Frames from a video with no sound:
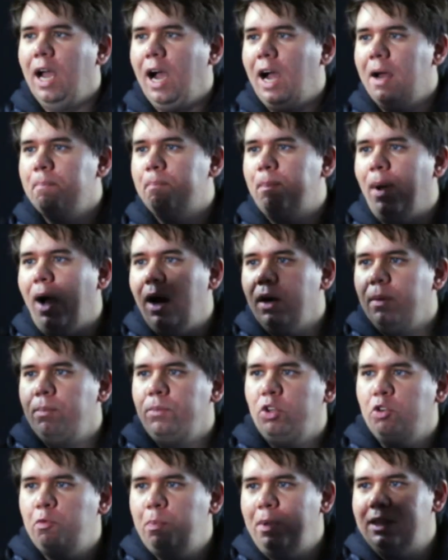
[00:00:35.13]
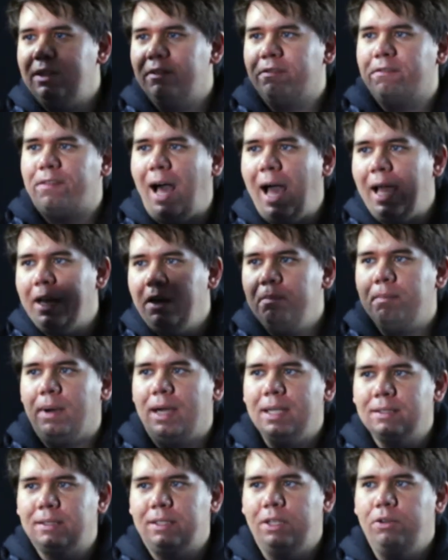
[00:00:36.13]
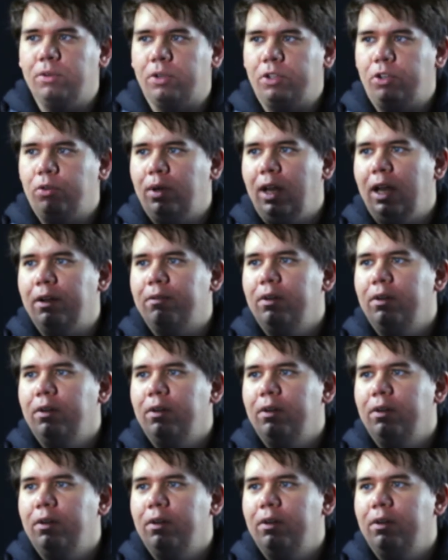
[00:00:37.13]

on bottom you'd be dividing by 0. You